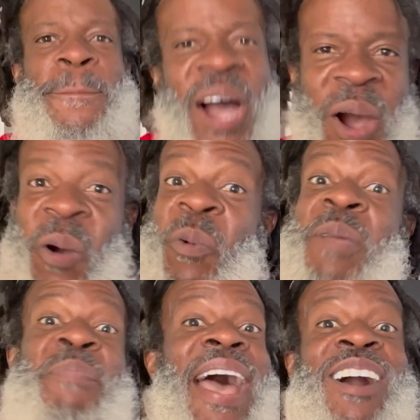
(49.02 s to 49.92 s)
go! Boom!
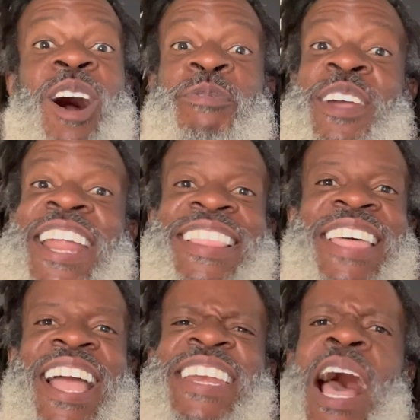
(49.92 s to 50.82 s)
We back off in that
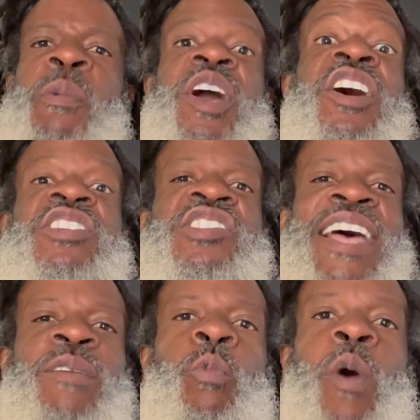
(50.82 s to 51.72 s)
thing. Now we
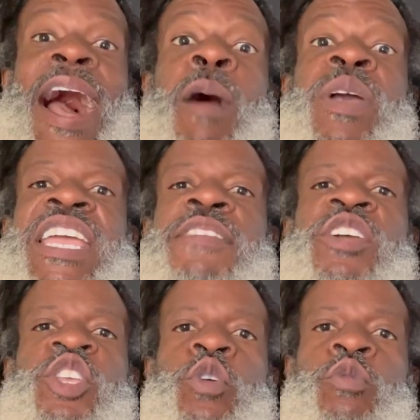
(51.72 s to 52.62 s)
understand why we
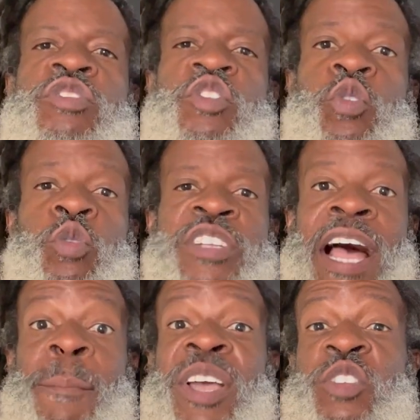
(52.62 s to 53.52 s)
even use Zulu
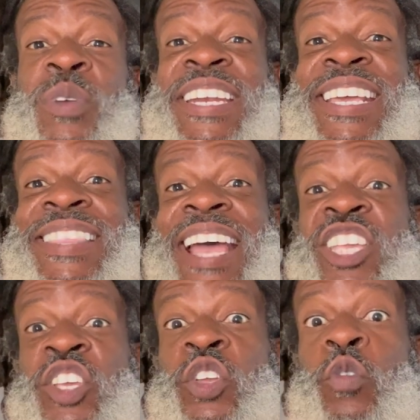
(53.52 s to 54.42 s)
time because we need
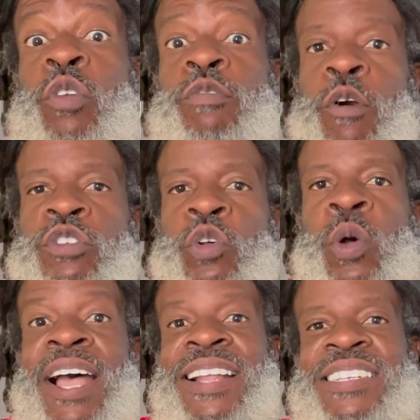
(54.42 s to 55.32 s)
that
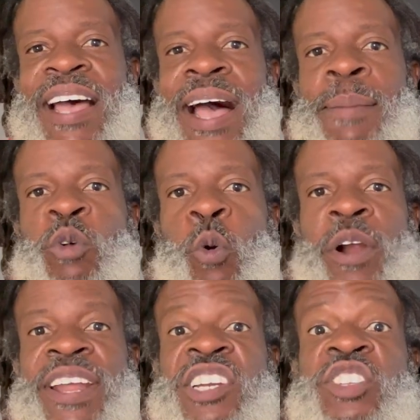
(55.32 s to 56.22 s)
universal time
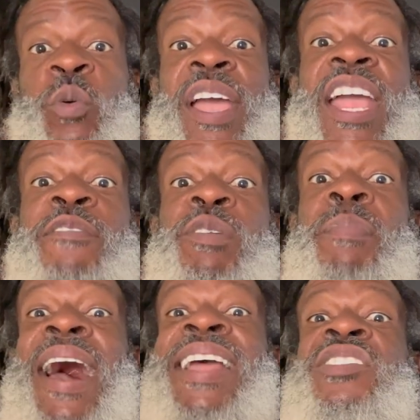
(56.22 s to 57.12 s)
coordination so
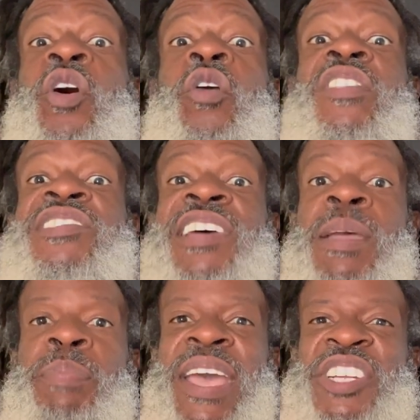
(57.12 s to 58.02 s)
everybody's on the
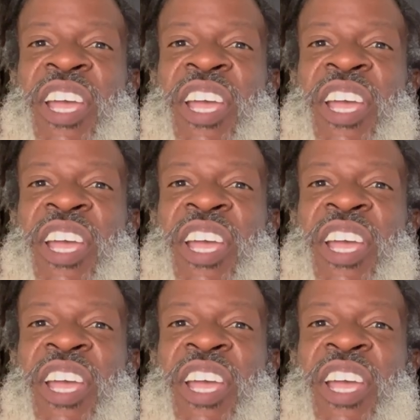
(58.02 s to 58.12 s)
same page,